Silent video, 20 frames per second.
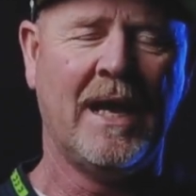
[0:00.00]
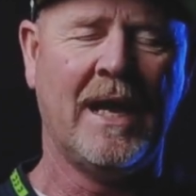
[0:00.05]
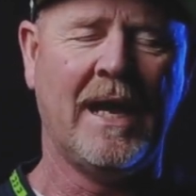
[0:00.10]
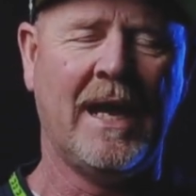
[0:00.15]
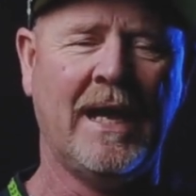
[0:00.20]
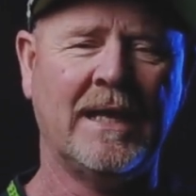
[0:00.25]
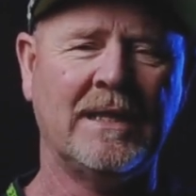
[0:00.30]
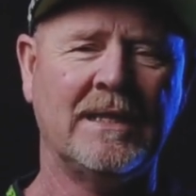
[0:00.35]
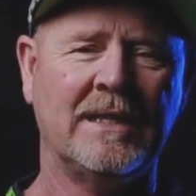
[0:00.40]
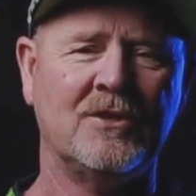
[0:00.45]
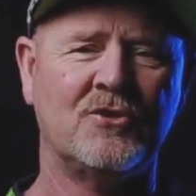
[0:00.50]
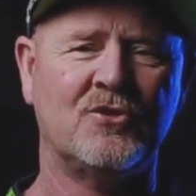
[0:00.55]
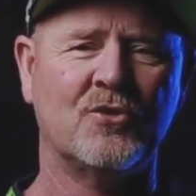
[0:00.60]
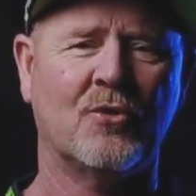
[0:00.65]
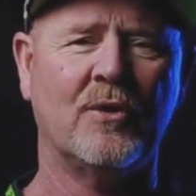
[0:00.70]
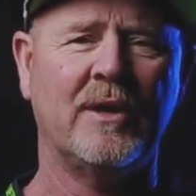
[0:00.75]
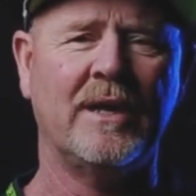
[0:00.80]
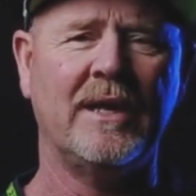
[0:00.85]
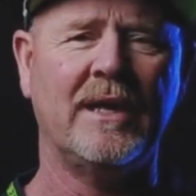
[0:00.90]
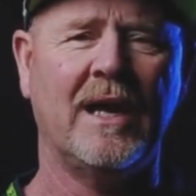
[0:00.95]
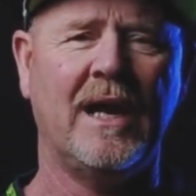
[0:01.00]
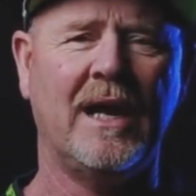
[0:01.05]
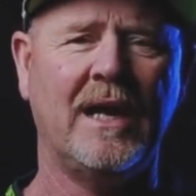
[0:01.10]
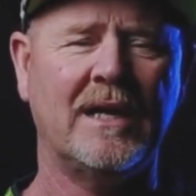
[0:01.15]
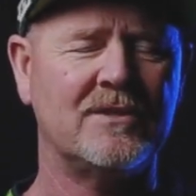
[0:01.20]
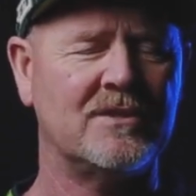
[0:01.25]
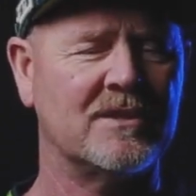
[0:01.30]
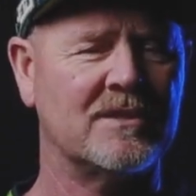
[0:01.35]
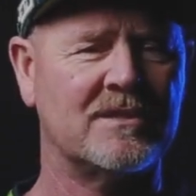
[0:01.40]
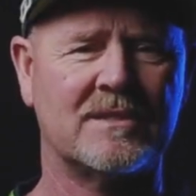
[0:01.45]
and enjoy
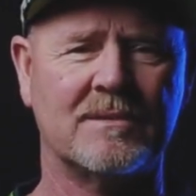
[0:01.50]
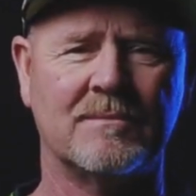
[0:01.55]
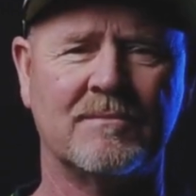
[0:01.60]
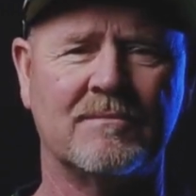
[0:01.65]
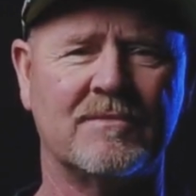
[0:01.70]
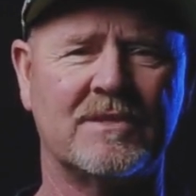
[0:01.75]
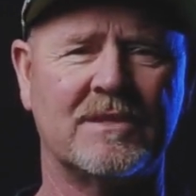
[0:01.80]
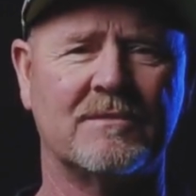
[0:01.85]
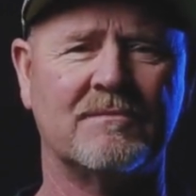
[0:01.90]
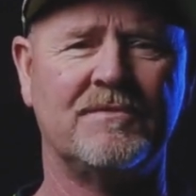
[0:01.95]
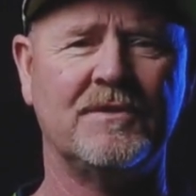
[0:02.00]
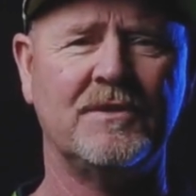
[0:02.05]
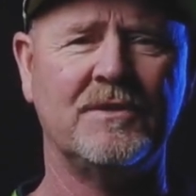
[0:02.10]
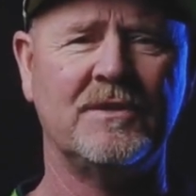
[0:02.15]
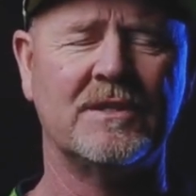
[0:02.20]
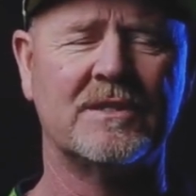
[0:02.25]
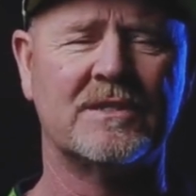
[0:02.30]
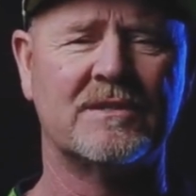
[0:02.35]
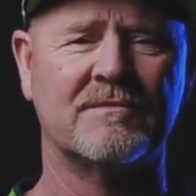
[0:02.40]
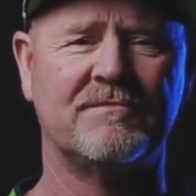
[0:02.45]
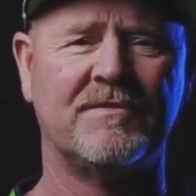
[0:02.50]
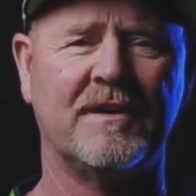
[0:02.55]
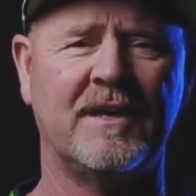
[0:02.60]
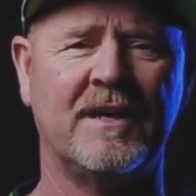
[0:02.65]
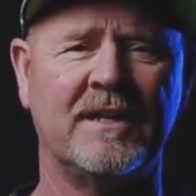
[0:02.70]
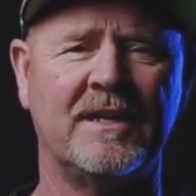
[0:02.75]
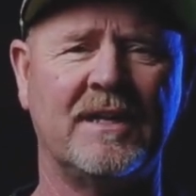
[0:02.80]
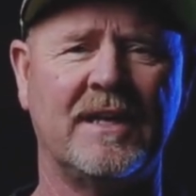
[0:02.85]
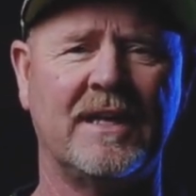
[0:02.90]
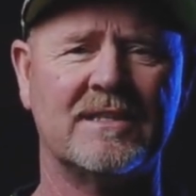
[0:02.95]
just some food and some
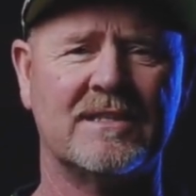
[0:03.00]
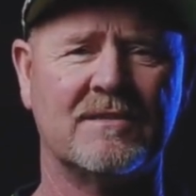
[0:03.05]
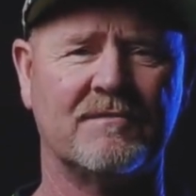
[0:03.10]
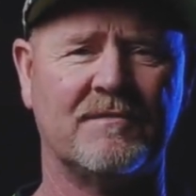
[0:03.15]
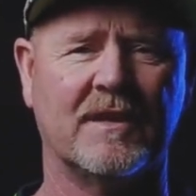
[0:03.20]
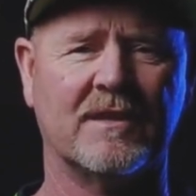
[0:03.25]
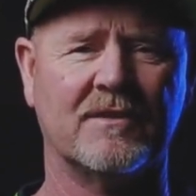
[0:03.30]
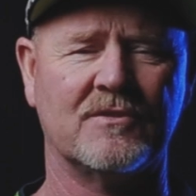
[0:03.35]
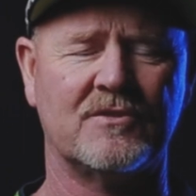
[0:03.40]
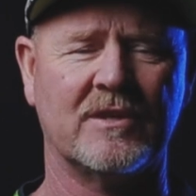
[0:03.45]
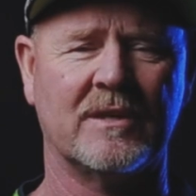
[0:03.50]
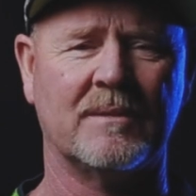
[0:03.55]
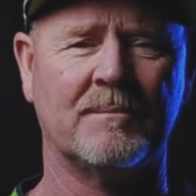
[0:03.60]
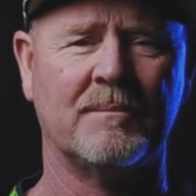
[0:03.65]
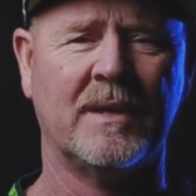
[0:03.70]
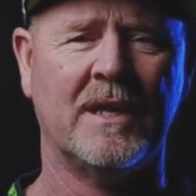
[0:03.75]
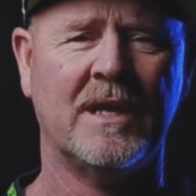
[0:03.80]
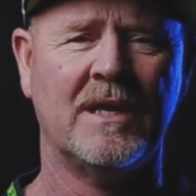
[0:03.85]
fun and some fellowship.